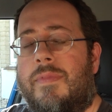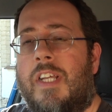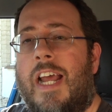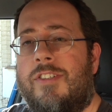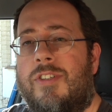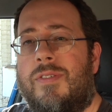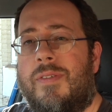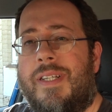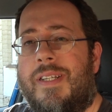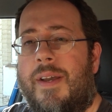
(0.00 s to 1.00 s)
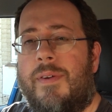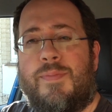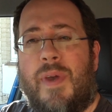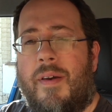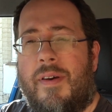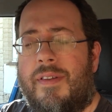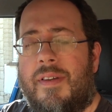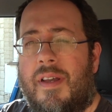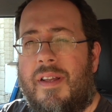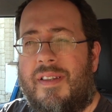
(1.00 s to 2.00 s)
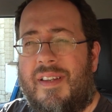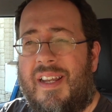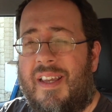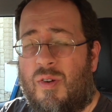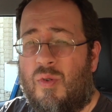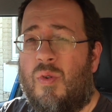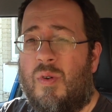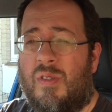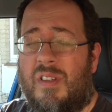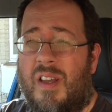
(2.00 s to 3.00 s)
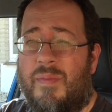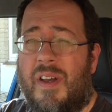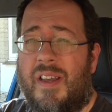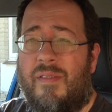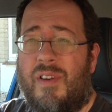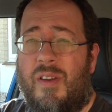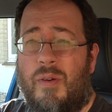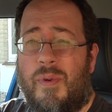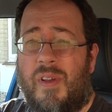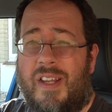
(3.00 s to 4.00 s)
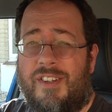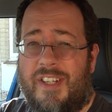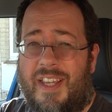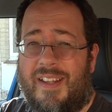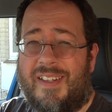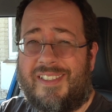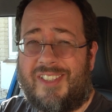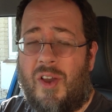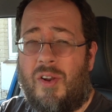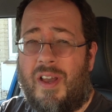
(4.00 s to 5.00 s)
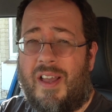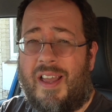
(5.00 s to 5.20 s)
The national grid now is powered nearly a quarter by renewable energy like solar